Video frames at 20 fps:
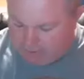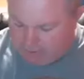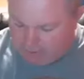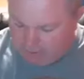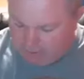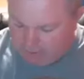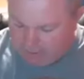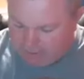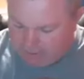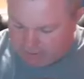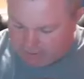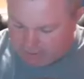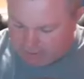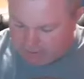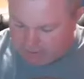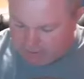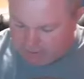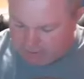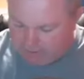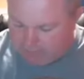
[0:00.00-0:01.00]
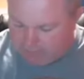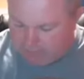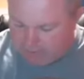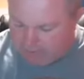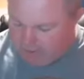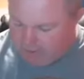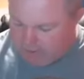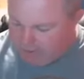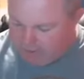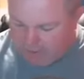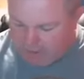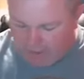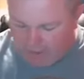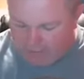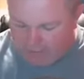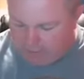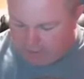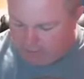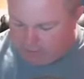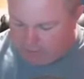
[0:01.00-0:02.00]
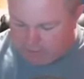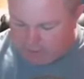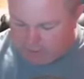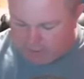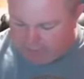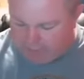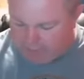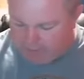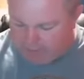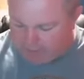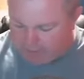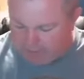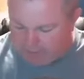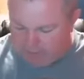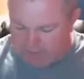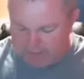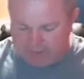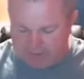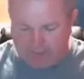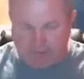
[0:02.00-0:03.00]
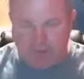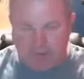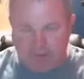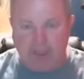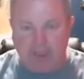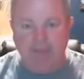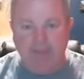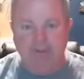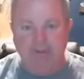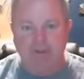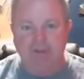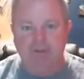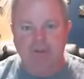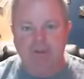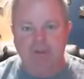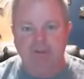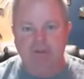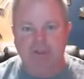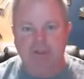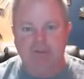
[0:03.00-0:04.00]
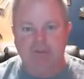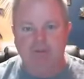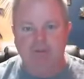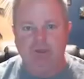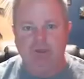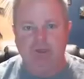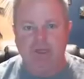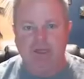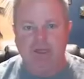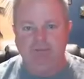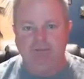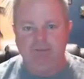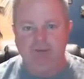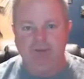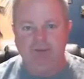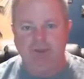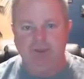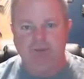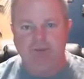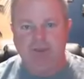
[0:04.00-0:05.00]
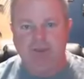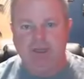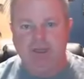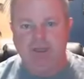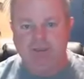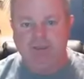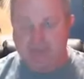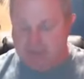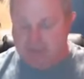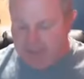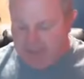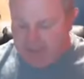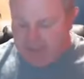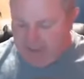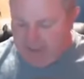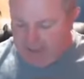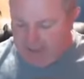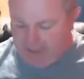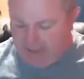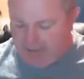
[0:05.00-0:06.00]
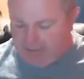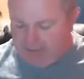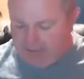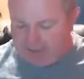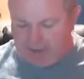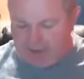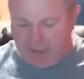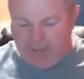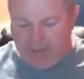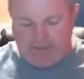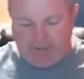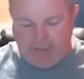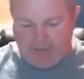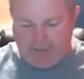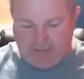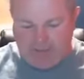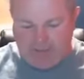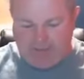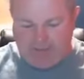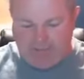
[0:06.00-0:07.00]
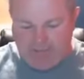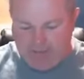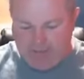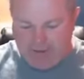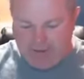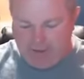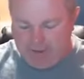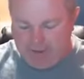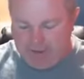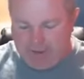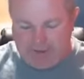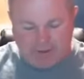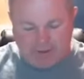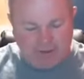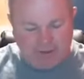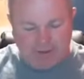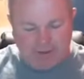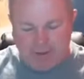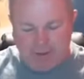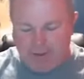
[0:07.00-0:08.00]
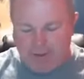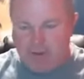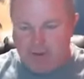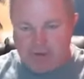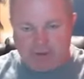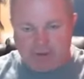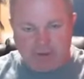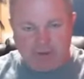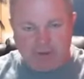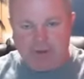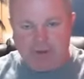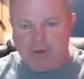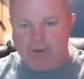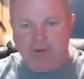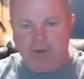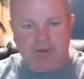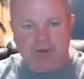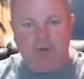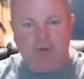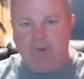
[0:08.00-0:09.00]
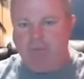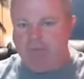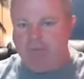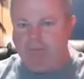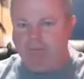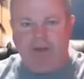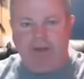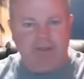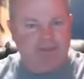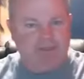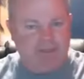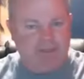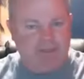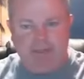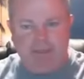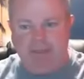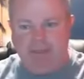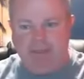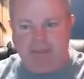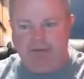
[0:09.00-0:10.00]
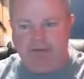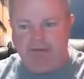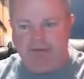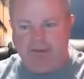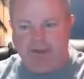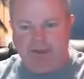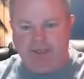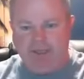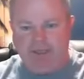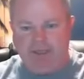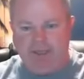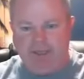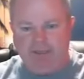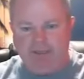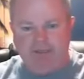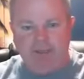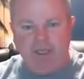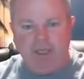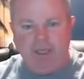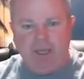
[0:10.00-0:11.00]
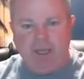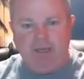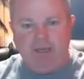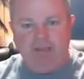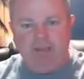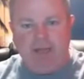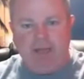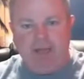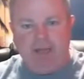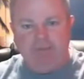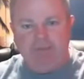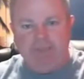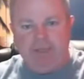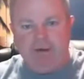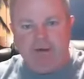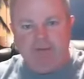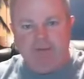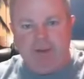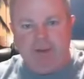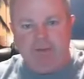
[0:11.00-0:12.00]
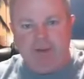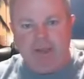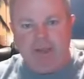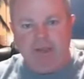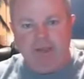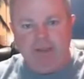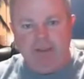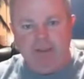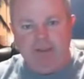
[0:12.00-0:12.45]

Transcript: Awesome. I would definitely have to get this out to you guys as soon as we do this, because I want you guys to get that $7, and then it's just going to go up in price steadily and everything, I guess, on a dime sale. Am I right?